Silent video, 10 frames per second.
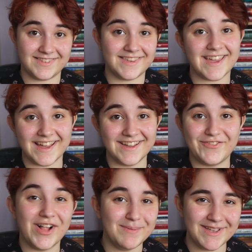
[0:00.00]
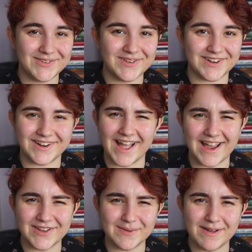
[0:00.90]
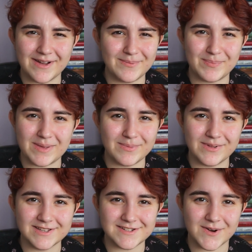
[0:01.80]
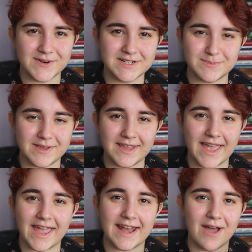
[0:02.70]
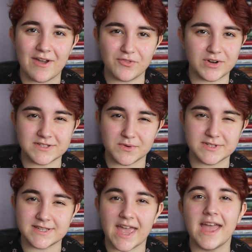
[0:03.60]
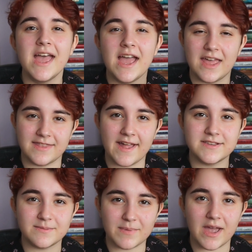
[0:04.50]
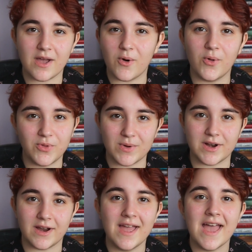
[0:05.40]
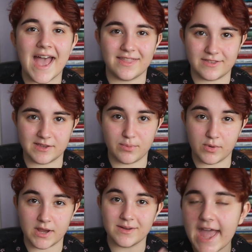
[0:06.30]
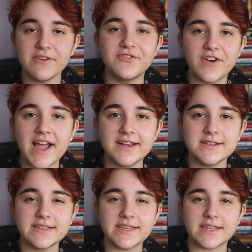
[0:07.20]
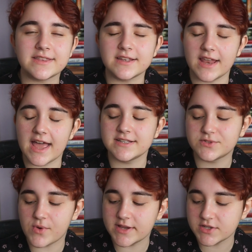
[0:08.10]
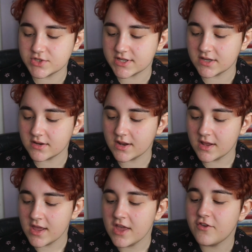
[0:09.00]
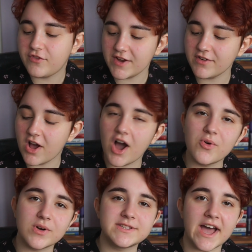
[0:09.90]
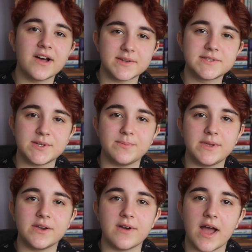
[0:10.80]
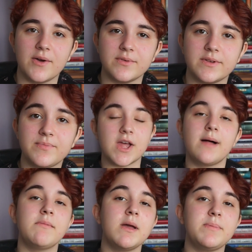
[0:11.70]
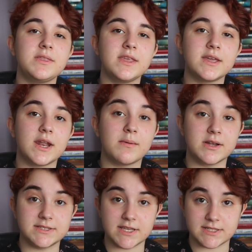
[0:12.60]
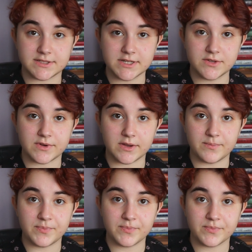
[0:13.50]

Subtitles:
Yeah, follow me on Twitter. I talk about people in Star Wars being gay and how everyone in Star Wars is gay. And that's my whole Twitter at this point. And finally, the last question. Favorite Hogwarts house to be around? Y'all might be thinking I'm gonna say Slytherin.